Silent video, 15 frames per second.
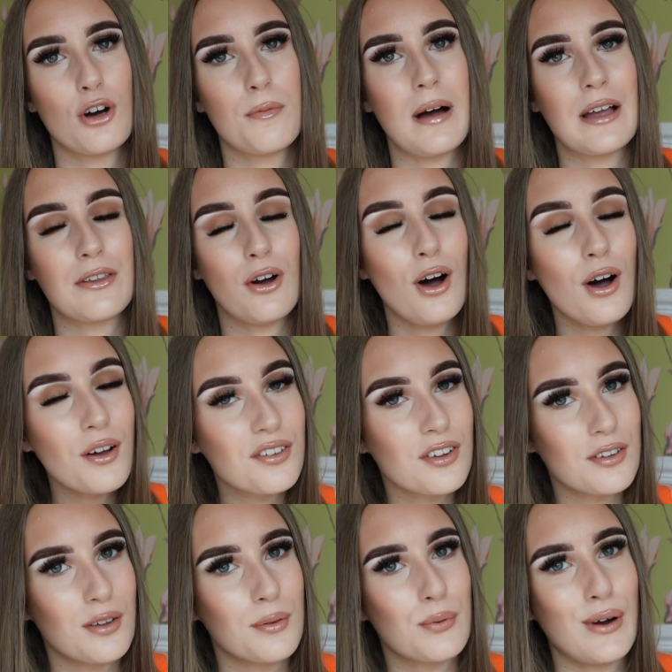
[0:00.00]
up and also
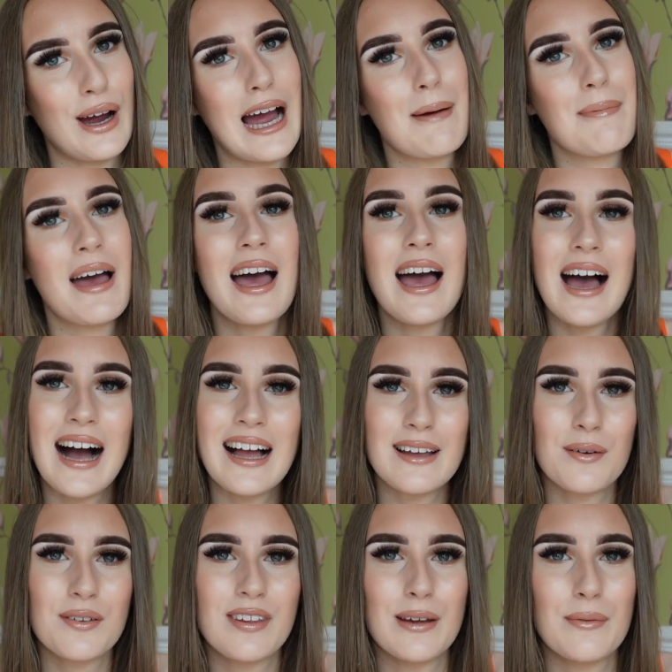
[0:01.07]
subscribe, and
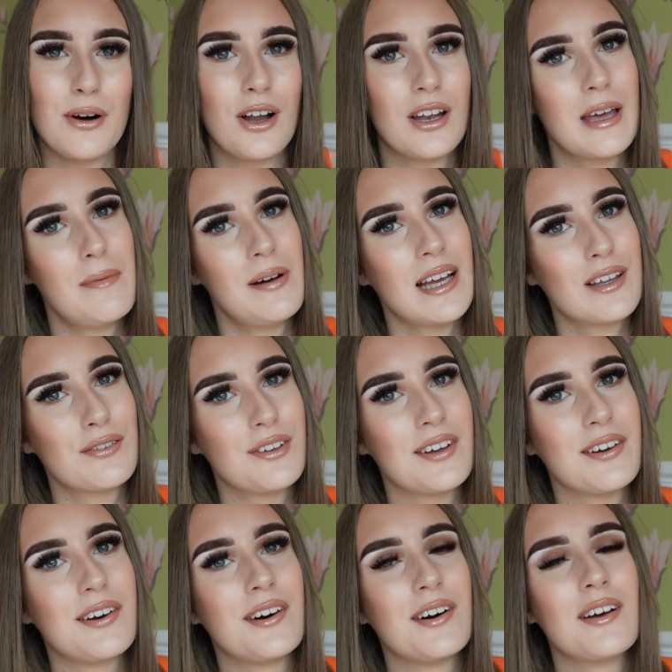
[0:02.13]
I'll see you all in my next
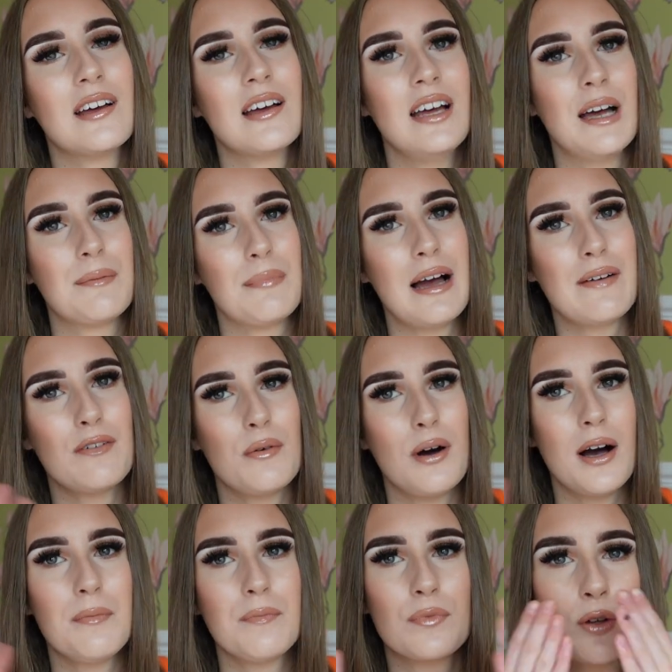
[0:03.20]
video.
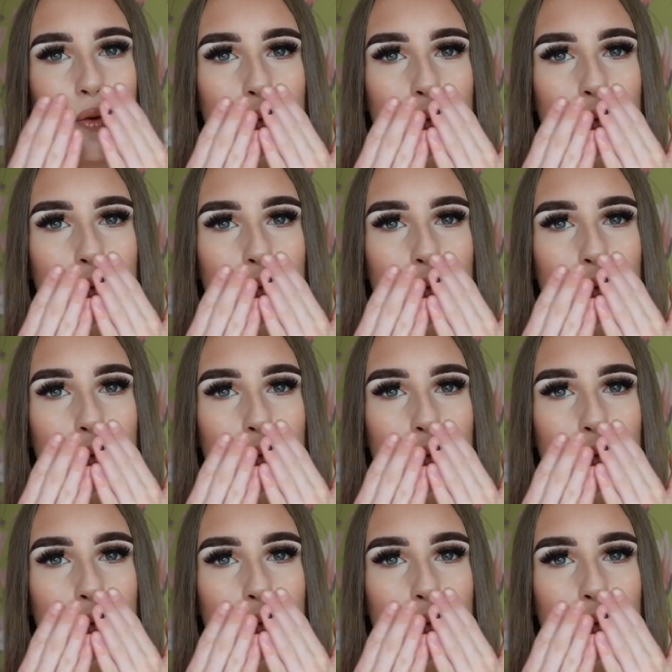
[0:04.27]
Bye